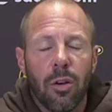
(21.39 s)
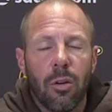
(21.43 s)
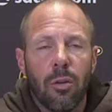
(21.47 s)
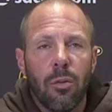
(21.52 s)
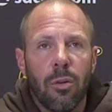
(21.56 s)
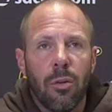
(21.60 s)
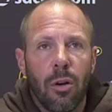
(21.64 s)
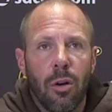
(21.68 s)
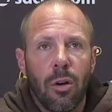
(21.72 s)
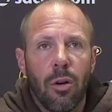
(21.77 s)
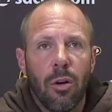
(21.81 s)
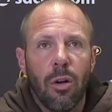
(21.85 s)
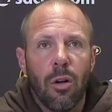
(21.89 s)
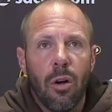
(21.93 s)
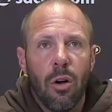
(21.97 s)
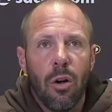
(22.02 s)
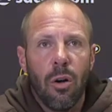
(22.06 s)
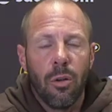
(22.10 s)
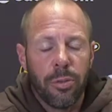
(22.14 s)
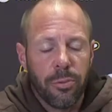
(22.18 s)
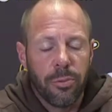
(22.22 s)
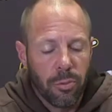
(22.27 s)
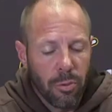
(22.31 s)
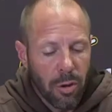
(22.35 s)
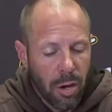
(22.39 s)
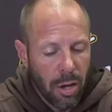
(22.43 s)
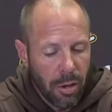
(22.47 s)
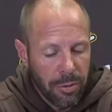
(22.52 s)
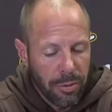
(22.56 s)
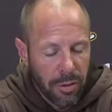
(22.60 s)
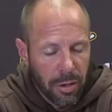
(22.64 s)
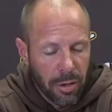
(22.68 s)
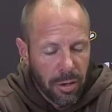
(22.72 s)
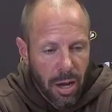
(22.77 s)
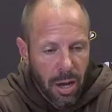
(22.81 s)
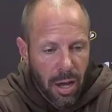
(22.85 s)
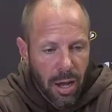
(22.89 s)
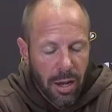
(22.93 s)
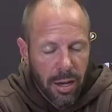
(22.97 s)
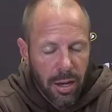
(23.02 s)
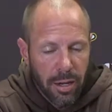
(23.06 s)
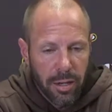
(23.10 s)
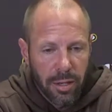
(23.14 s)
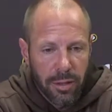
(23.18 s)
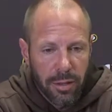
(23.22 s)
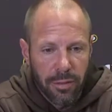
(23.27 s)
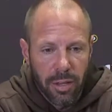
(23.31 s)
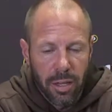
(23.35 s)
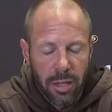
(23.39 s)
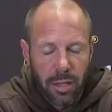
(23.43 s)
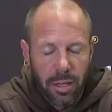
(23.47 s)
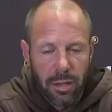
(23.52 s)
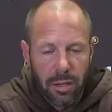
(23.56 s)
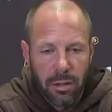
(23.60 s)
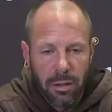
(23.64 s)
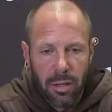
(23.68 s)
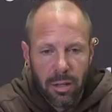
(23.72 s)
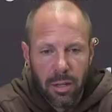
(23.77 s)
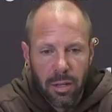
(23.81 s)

you know, all, all throughout the night. And then,